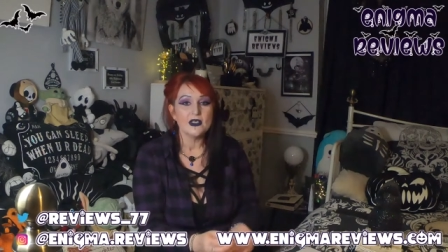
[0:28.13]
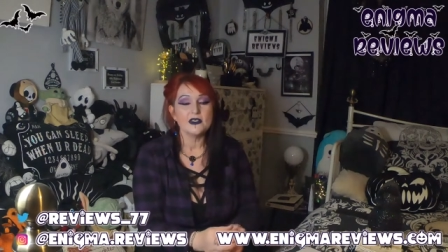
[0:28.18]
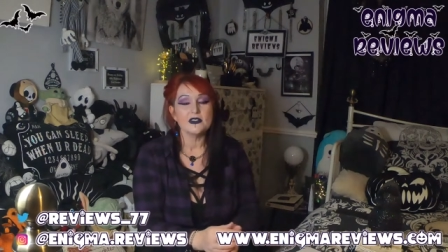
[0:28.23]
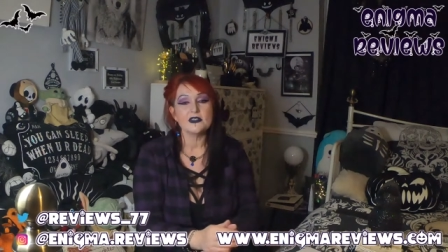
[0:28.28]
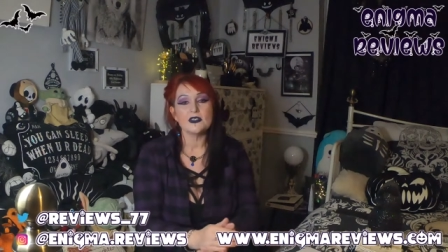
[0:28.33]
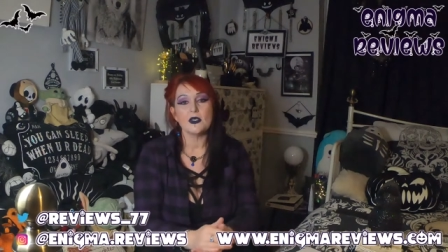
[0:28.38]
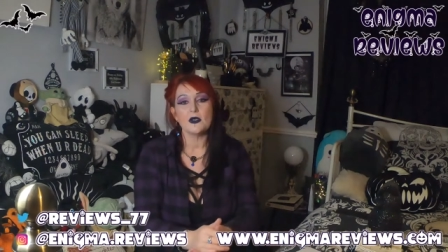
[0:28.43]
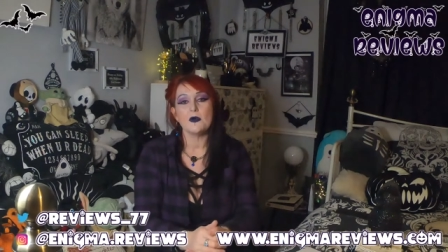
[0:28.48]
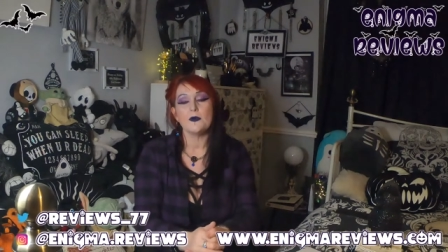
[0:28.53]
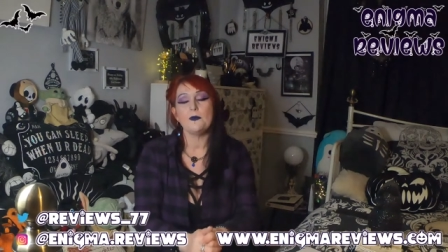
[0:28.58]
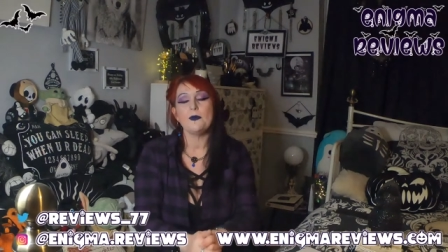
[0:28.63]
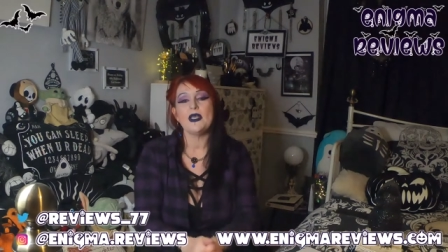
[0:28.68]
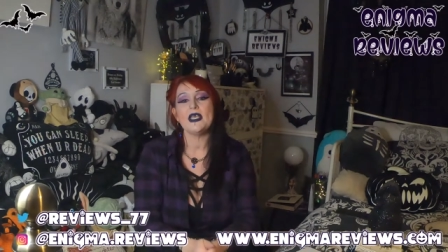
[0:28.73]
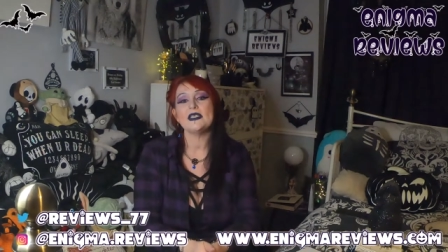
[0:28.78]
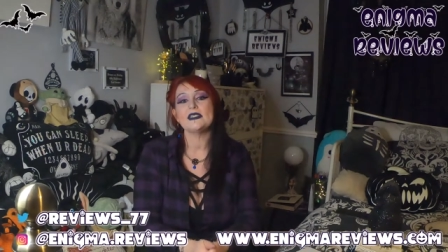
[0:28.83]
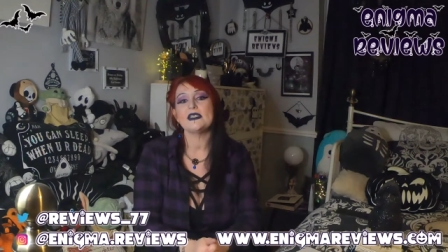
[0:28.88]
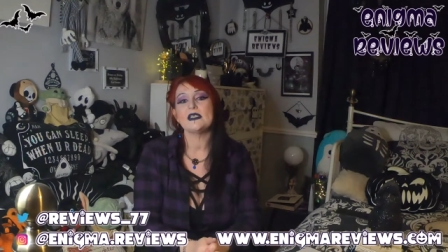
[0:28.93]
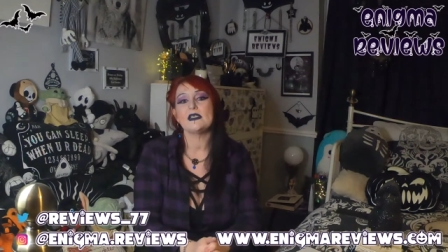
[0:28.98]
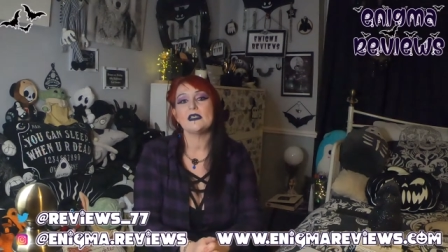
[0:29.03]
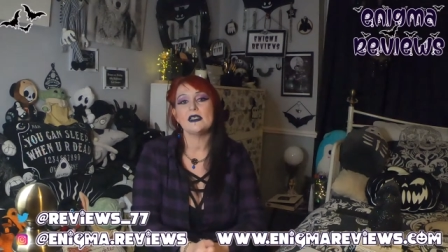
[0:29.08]
So
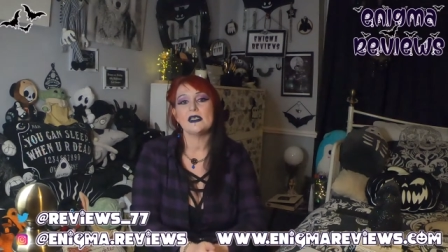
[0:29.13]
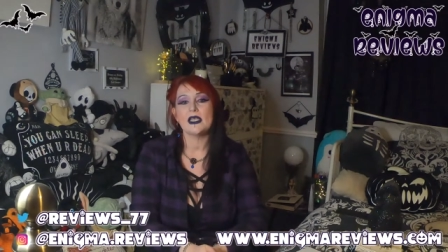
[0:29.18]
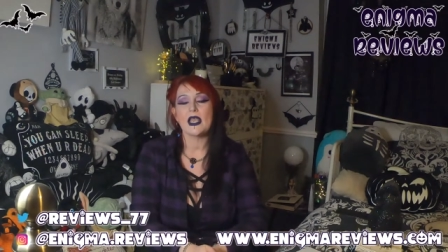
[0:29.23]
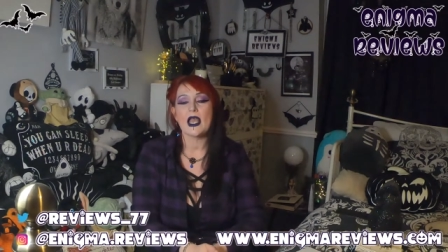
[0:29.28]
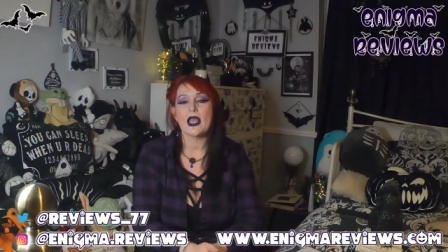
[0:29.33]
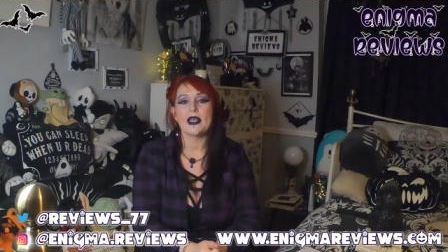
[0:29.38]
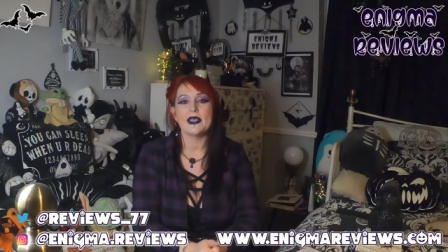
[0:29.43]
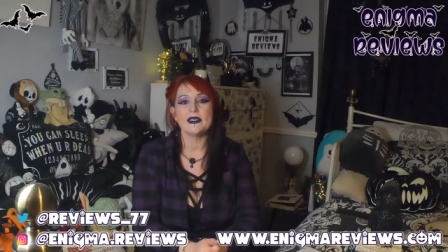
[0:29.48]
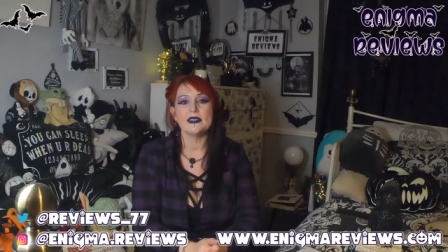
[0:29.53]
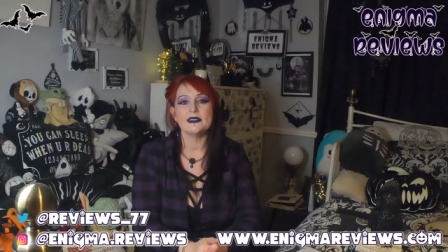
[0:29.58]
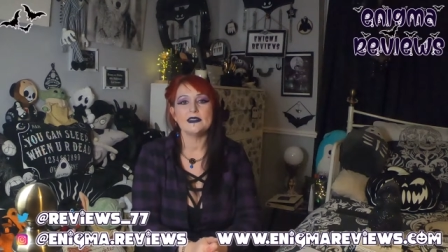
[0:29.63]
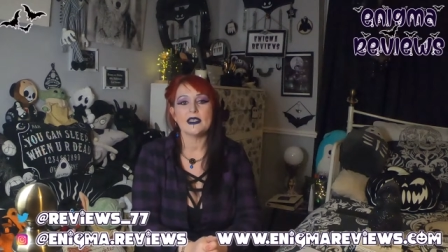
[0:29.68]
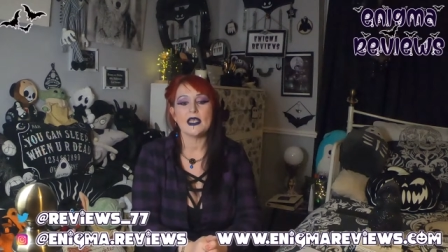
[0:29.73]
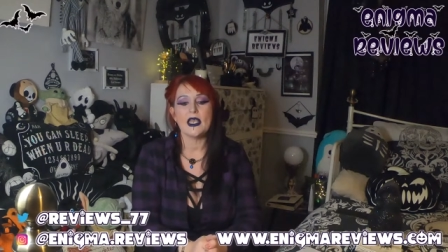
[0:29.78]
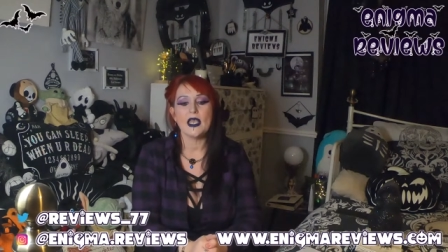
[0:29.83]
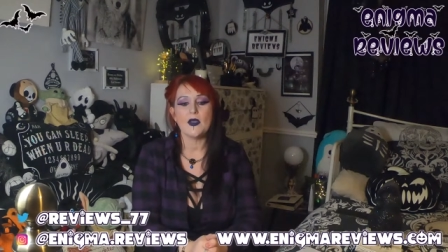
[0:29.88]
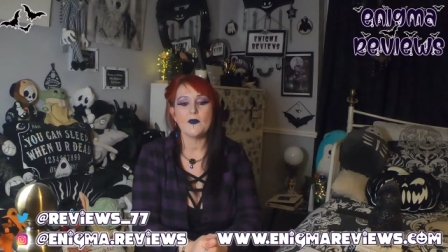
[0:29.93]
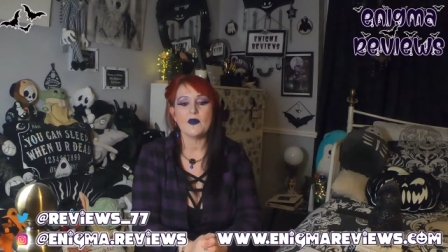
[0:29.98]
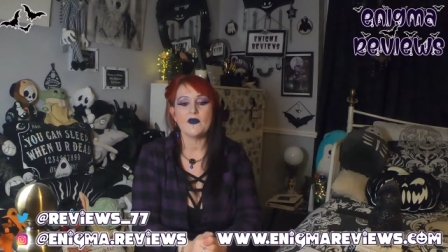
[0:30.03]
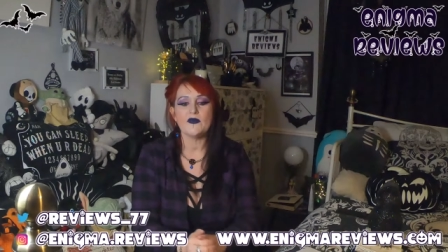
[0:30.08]
basically guys,
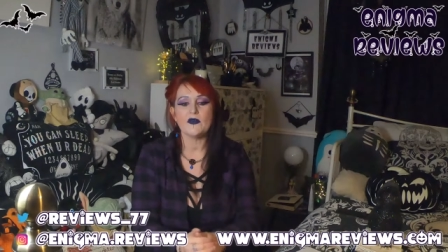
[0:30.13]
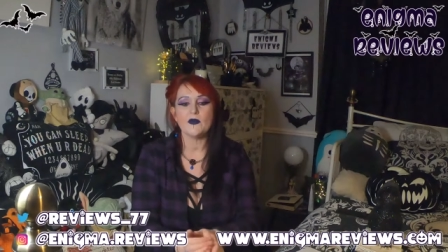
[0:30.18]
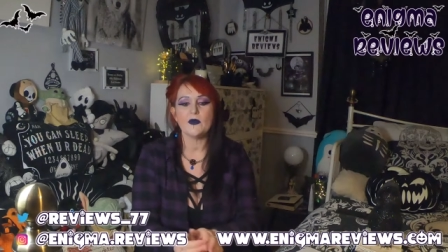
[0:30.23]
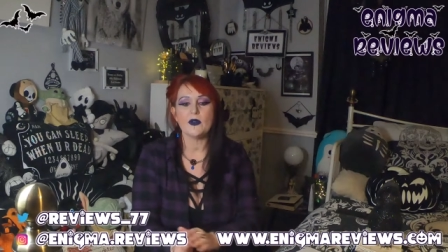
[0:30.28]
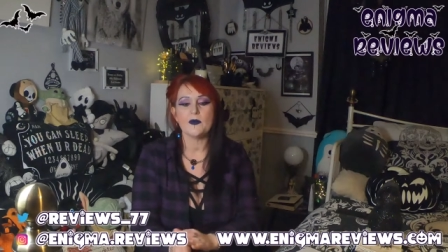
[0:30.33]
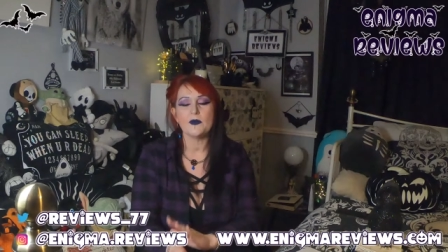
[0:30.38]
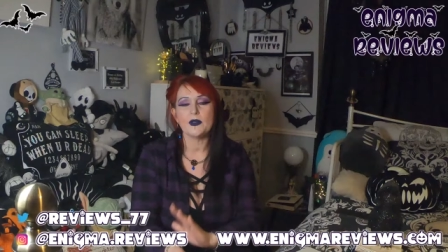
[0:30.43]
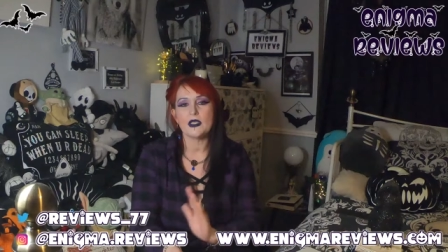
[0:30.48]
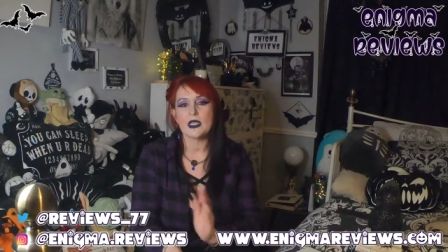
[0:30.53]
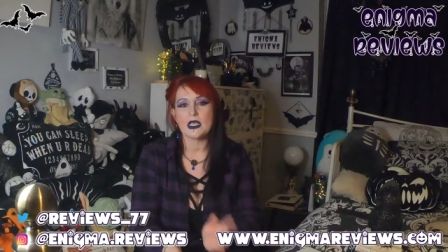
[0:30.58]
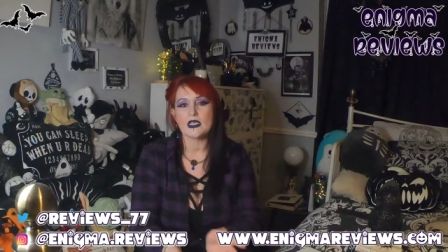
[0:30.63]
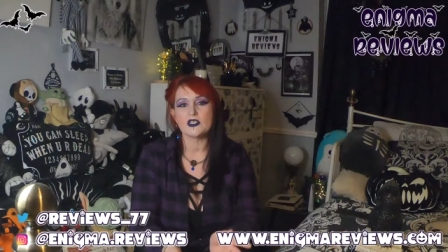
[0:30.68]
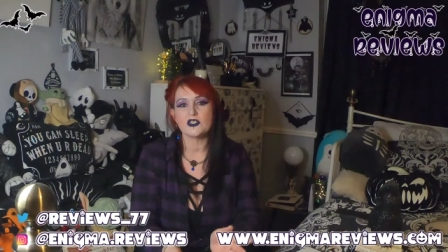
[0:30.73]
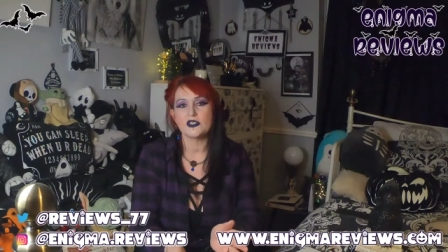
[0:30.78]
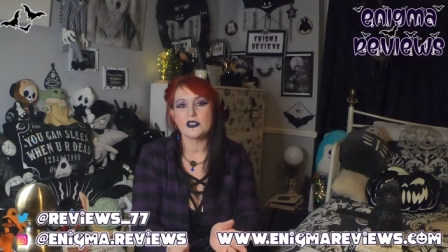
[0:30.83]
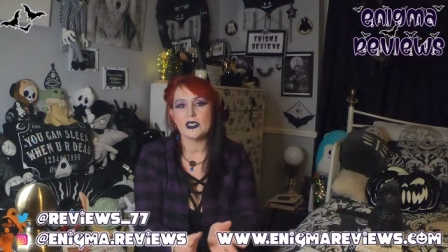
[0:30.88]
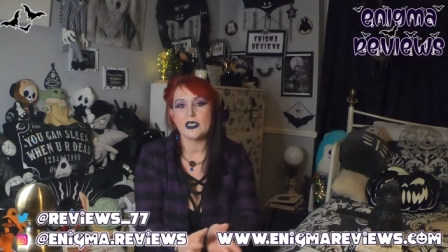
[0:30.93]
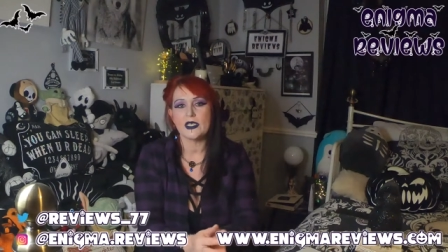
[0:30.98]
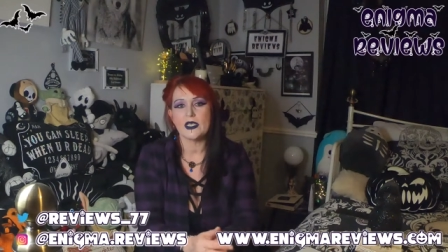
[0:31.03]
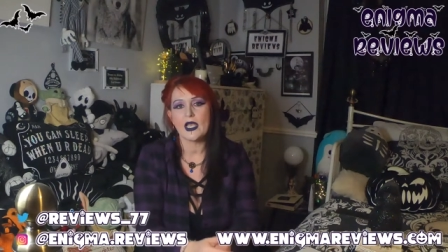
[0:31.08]
if you remember
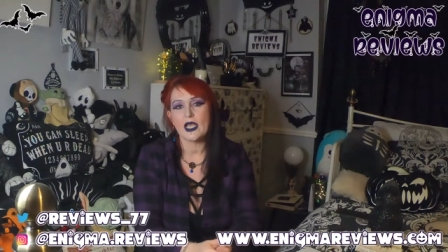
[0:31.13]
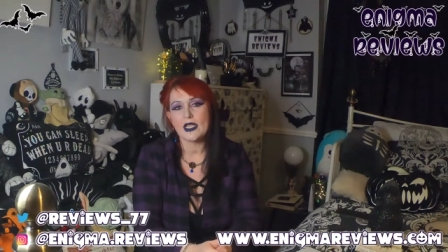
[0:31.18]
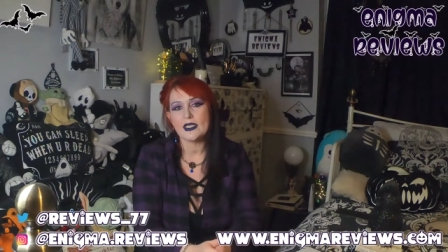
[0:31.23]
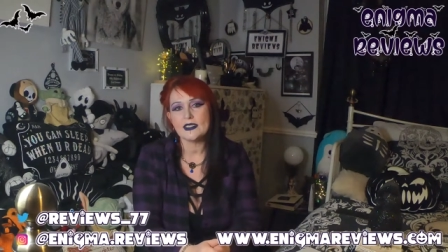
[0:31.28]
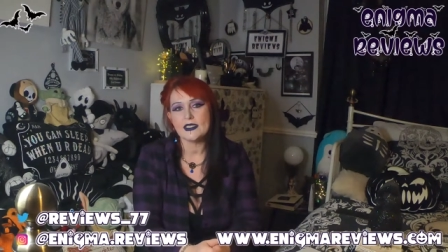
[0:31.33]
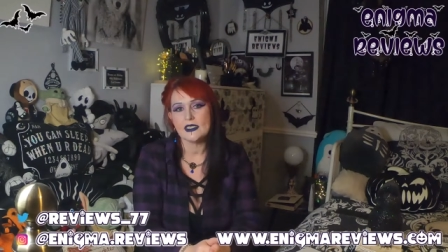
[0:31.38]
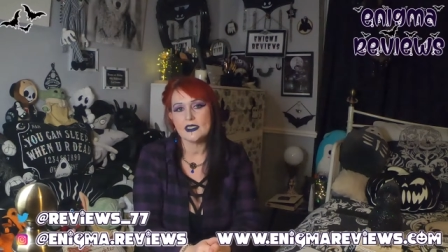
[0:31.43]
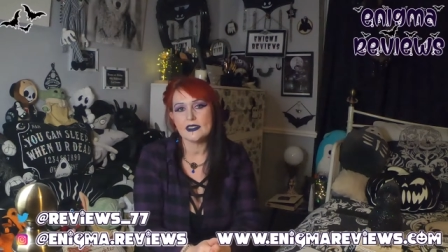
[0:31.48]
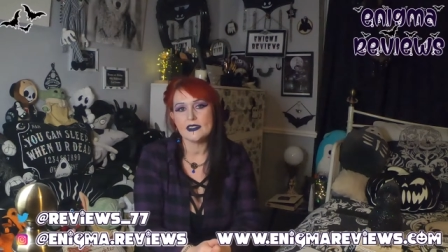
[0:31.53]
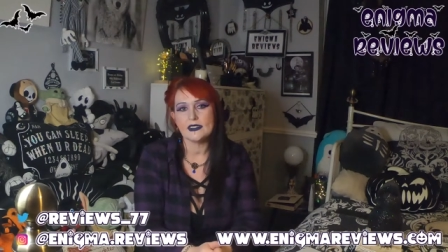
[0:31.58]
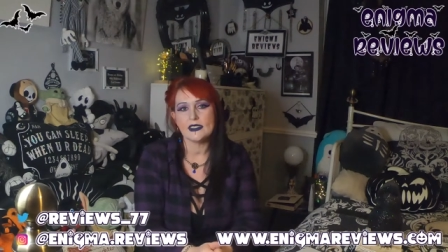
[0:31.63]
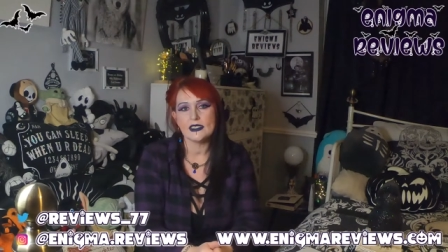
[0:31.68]
last year I did